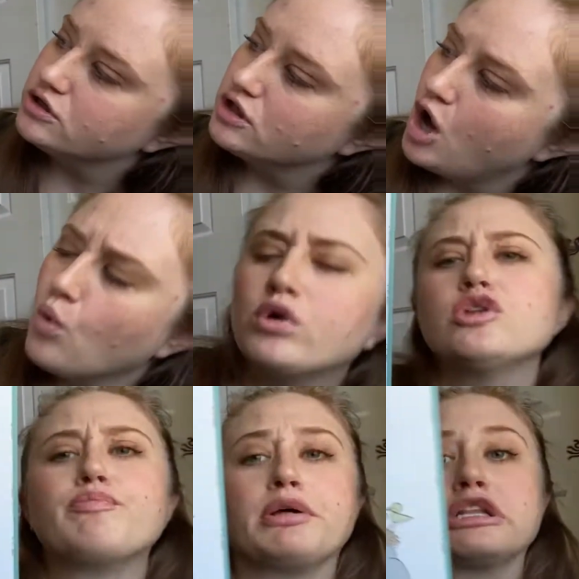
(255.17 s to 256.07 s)
Will you
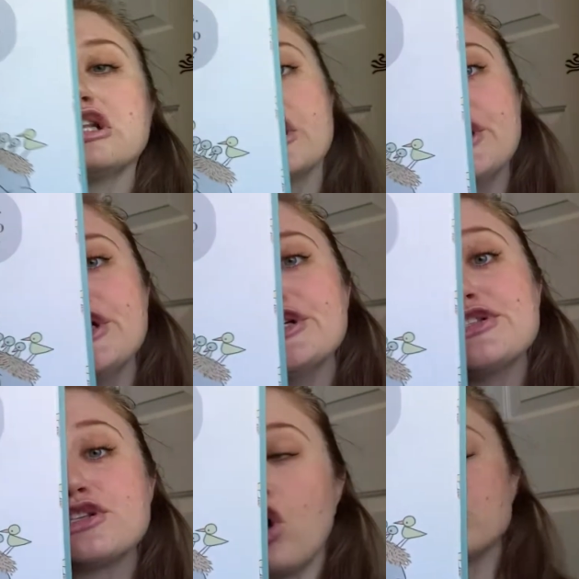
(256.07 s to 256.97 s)

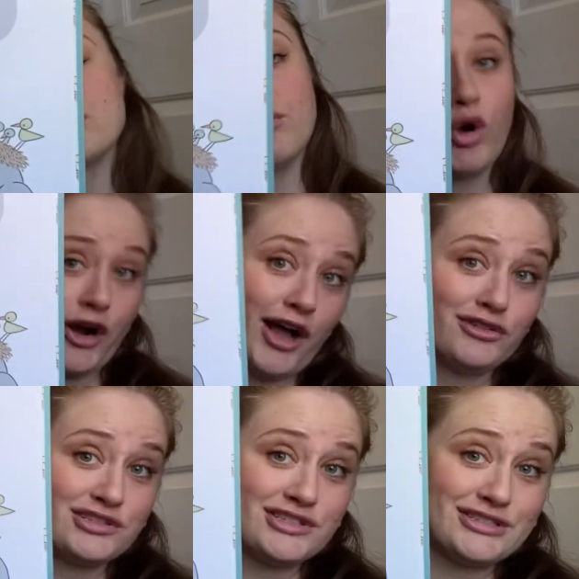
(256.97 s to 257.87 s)
please go somewhere
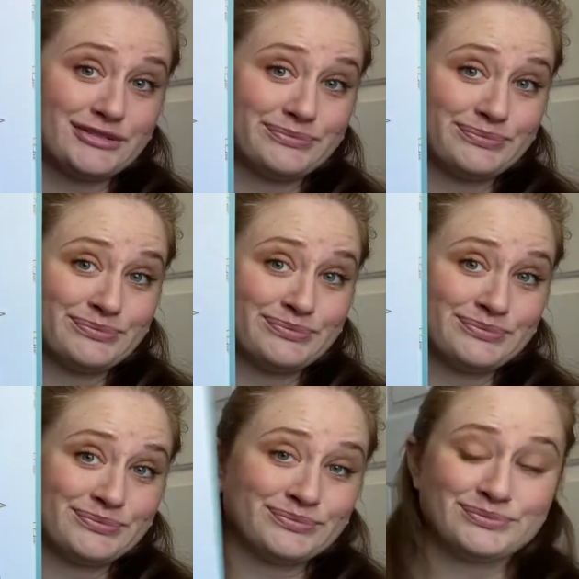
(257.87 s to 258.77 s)
else?
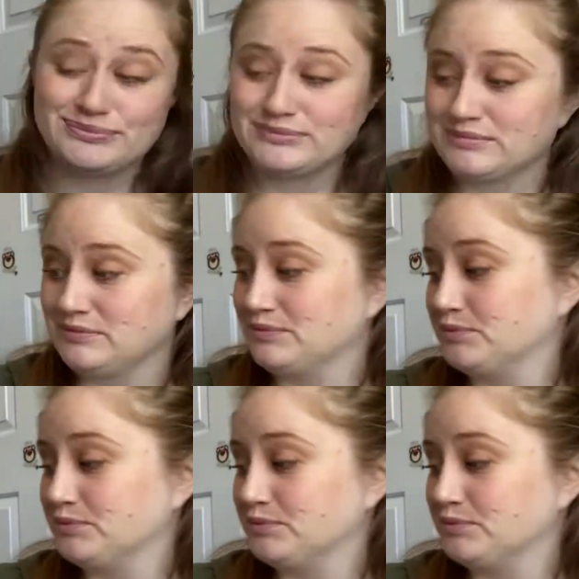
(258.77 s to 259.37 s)
Please.